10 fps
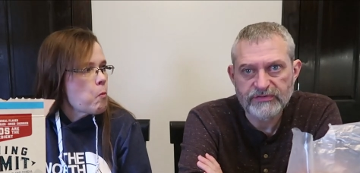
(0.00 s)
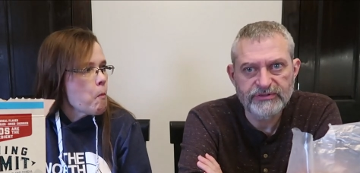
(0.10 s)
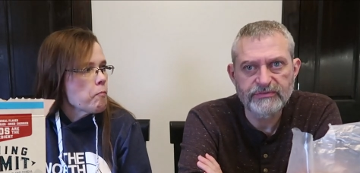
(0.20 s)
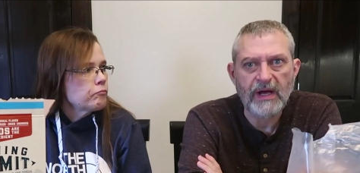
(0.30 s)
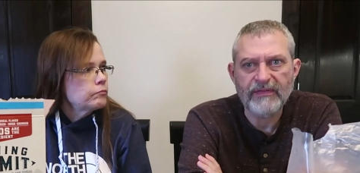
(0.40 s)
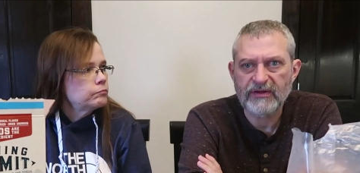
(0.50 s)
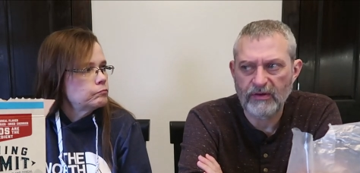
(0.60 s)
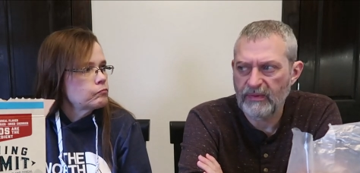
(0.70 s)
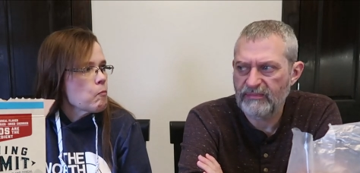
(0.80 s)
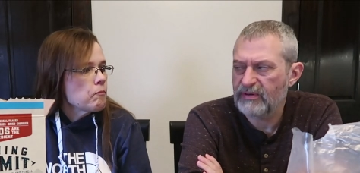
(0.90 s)
Speaker 1: or two, I think
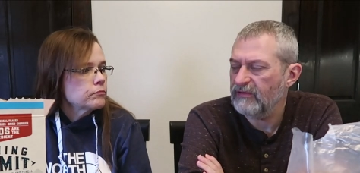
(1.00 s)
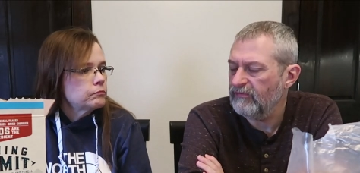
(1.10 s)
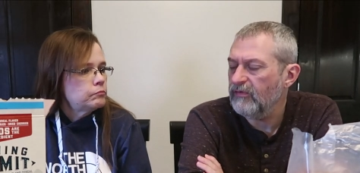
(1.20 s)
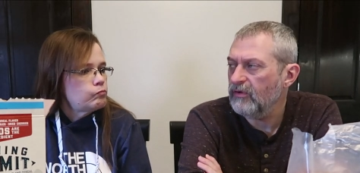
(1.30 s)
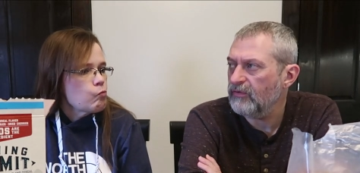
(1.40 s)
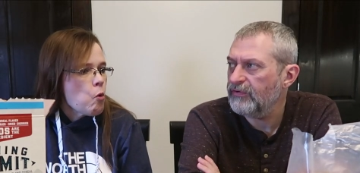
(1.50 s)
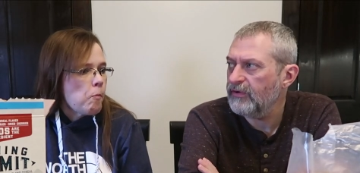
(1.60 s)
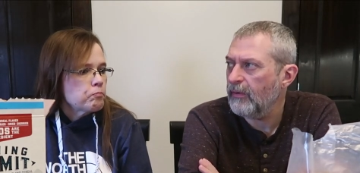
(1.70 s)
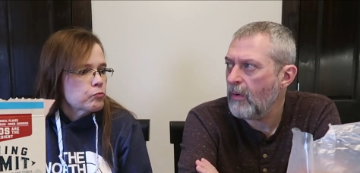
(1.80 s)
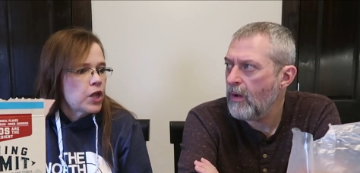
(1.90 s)
you'll be pretty full
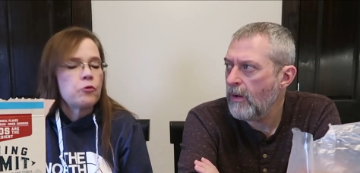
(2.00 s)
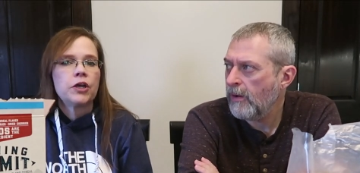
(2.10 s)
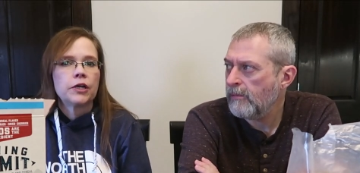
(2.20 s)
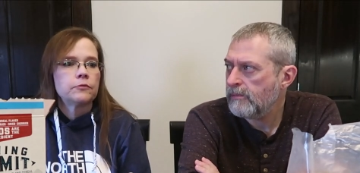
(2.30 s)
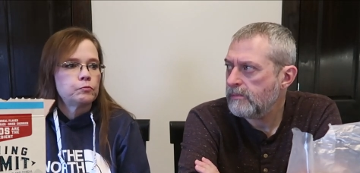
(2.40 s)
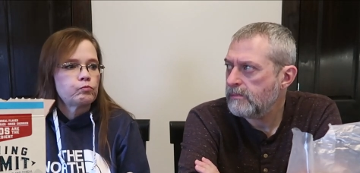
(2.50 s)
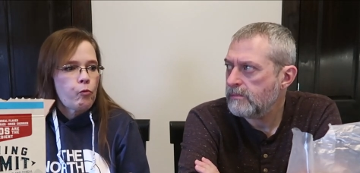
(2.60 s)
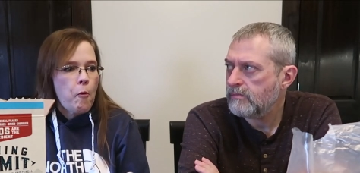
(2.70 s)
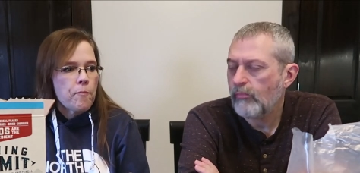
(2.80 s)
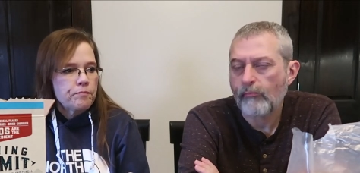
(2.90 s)
too. Oh yeah.
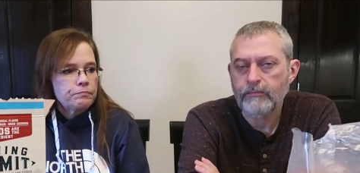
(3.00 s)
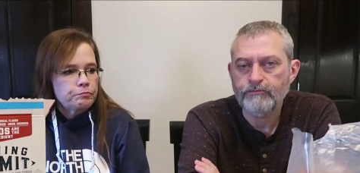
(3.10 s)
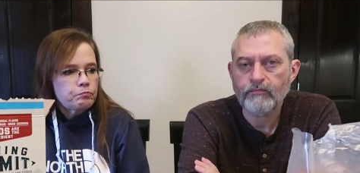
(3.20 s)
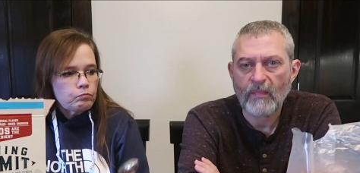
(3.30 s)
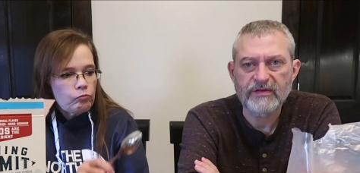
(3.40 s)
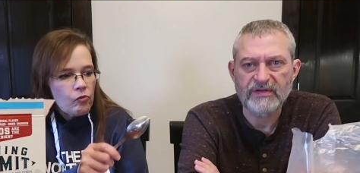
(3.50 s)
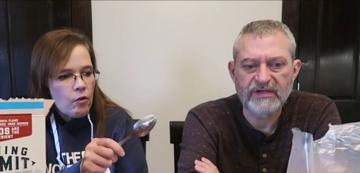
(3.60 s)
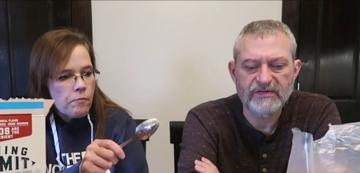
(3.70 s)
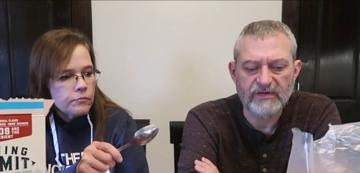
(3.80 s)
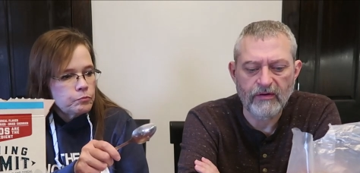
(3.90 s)
Because it
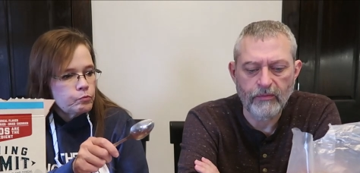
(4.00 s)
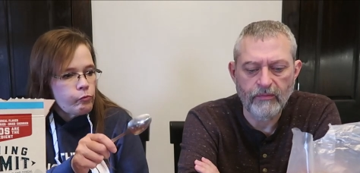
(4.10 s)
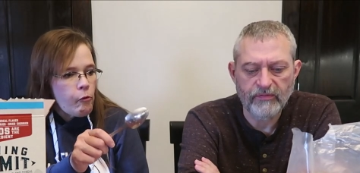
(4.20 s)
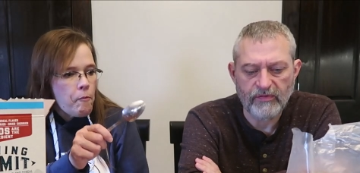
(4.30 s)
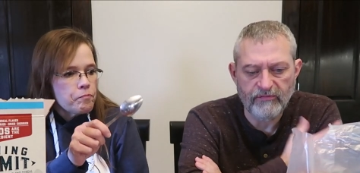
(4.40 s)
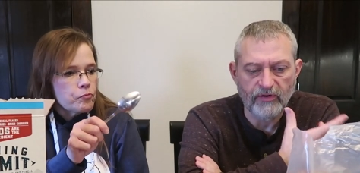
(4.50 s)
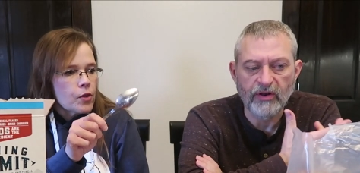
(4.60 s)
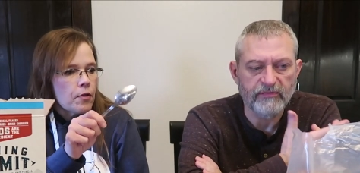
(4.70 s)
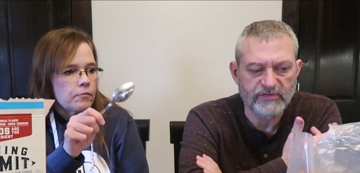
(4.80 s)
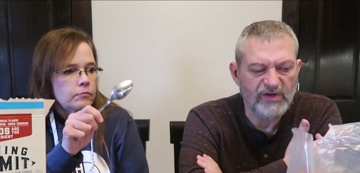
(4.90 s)
is so so
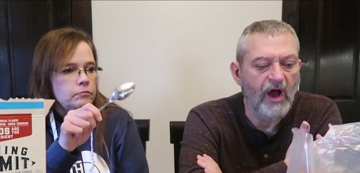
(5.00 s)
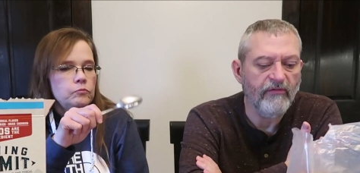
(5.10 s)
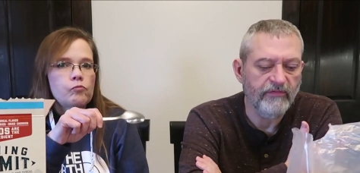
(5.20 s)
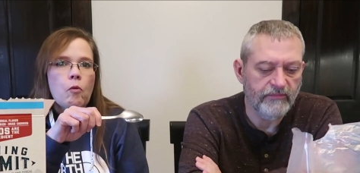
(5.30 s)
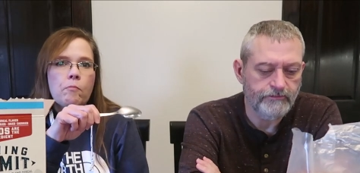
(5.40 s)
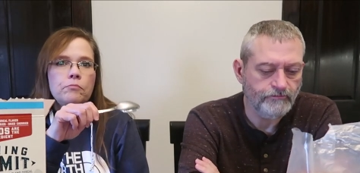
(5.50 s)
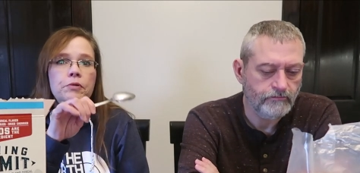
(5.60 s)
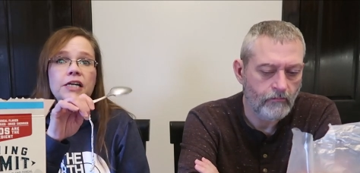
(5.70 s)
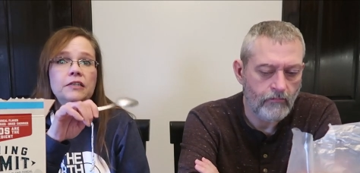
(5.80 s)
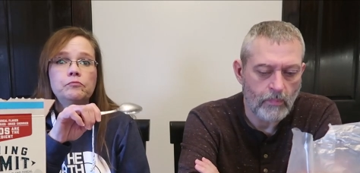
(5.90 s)
full of stuff.
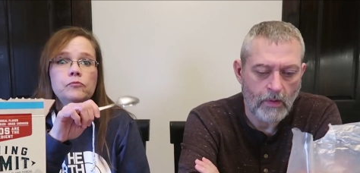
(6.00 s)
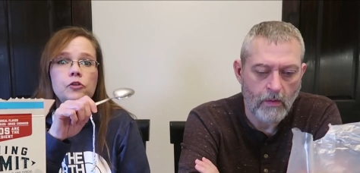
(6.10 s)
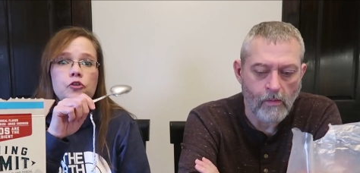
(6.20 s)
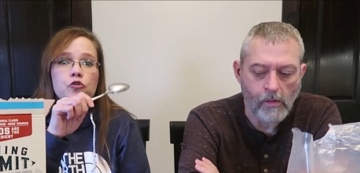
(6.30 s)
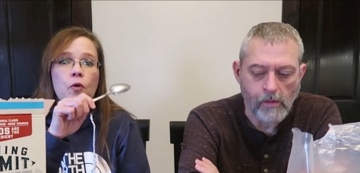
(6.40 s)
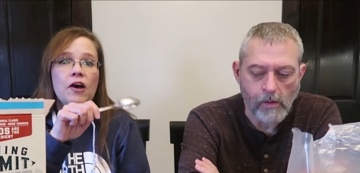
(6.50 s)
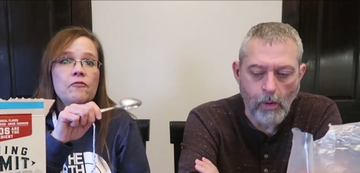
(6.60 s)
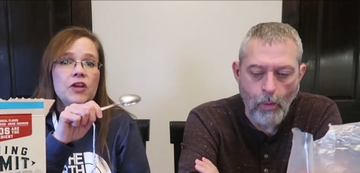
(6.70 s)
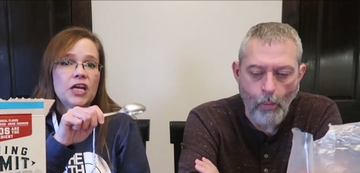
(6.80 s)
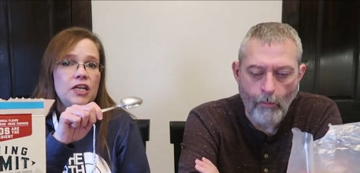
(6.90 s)
Speaker 2: But
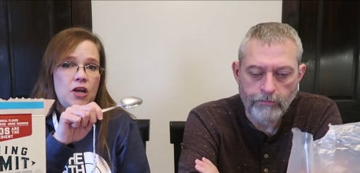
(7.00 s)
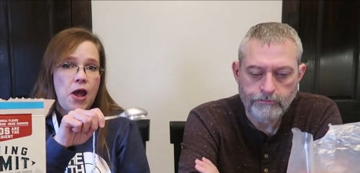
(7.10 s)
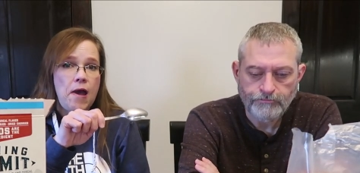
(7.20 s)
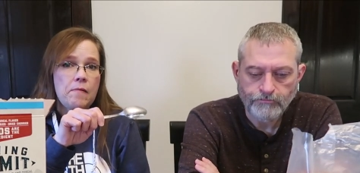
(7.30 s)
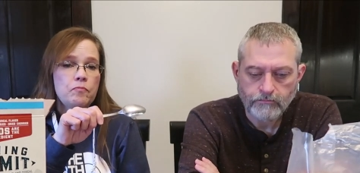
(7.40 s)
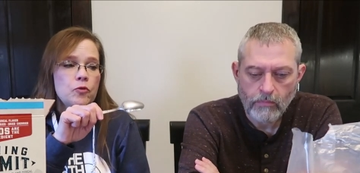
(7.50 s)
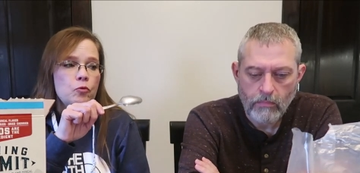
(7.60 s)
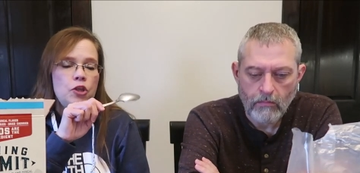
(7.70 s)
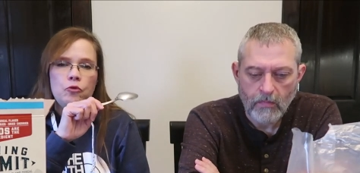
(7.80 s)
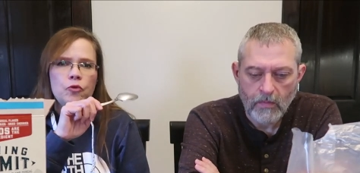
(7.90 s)
$12.99
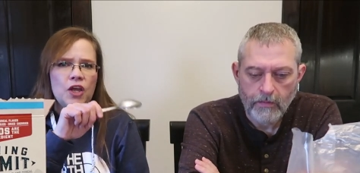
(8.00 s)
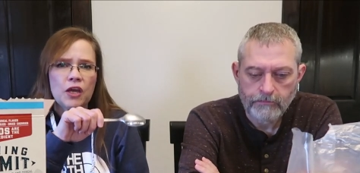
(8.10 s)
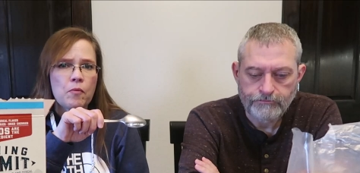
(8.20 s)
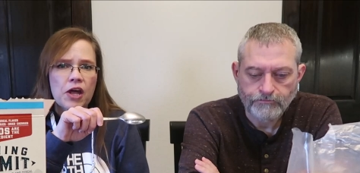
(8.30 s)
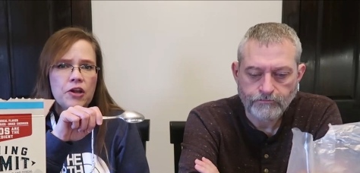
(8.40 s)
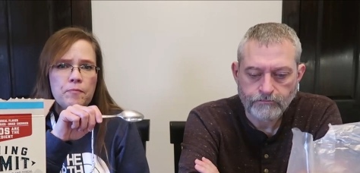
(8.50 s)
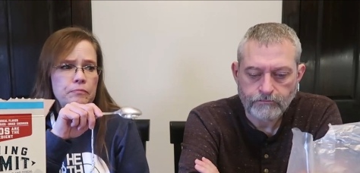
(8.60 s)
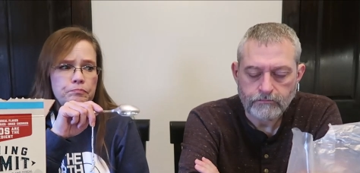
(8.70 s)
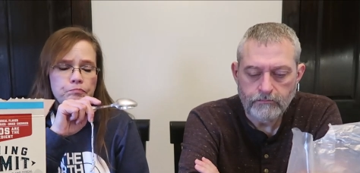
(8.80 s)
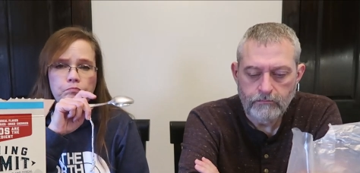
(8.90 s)
when you think about it,
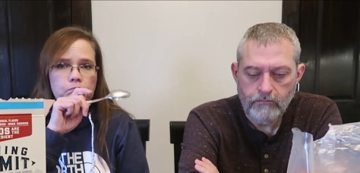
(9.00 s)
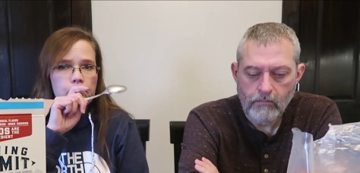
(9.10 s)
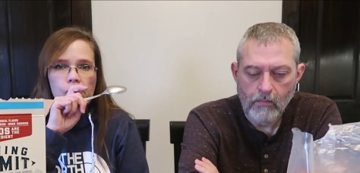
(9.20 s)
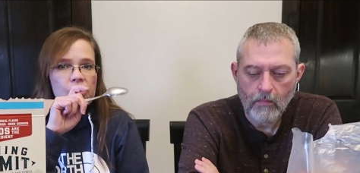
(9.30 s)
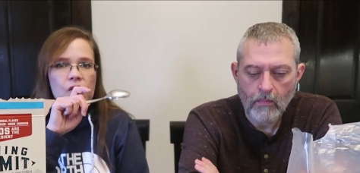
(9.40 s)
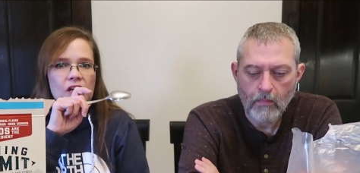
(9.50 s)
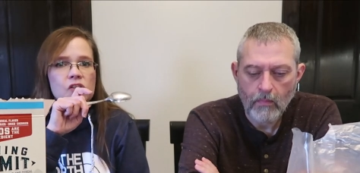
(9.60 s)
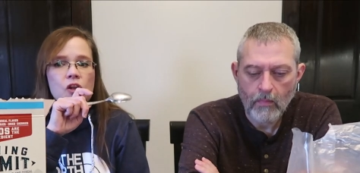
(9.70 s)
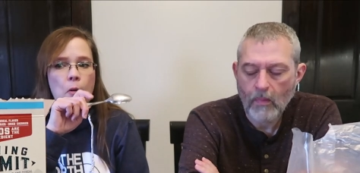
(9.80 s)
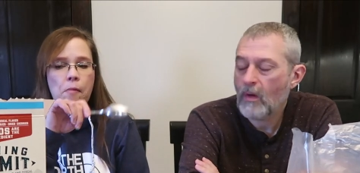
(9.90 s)

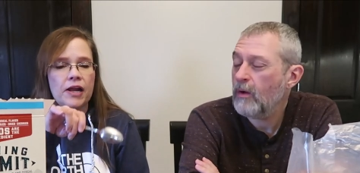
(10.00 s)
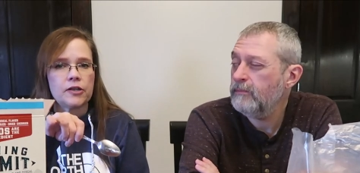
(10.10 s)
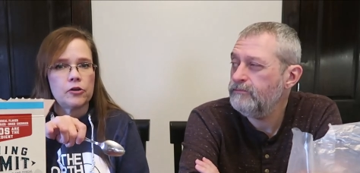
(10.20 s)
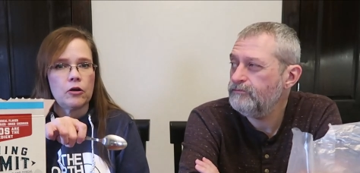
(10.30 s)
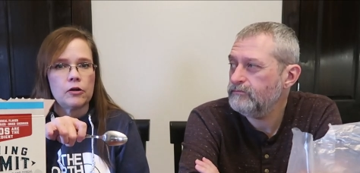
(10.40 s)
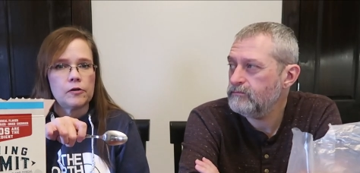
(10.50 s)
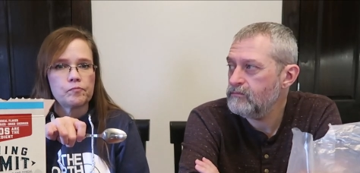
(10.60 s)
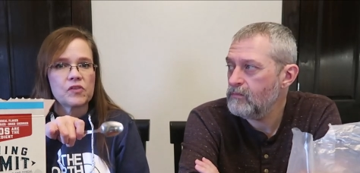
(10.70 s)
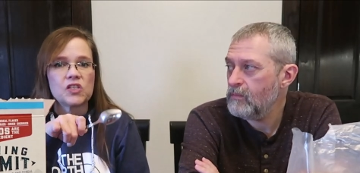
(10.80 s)
that's not bad at all,